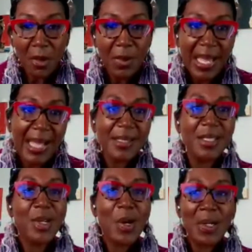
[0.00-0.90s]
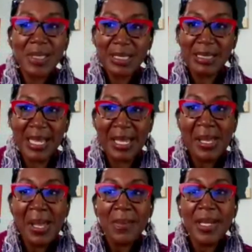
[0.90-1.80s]
we had this call today
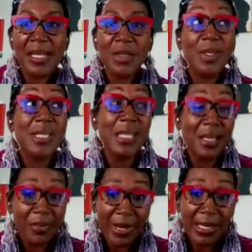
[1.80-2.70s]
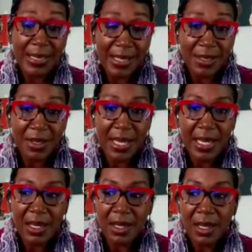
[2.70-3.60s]
because we're celebrating Dr.
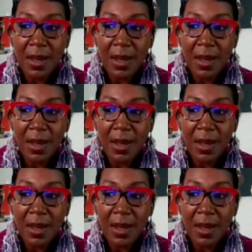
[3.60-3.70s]
King.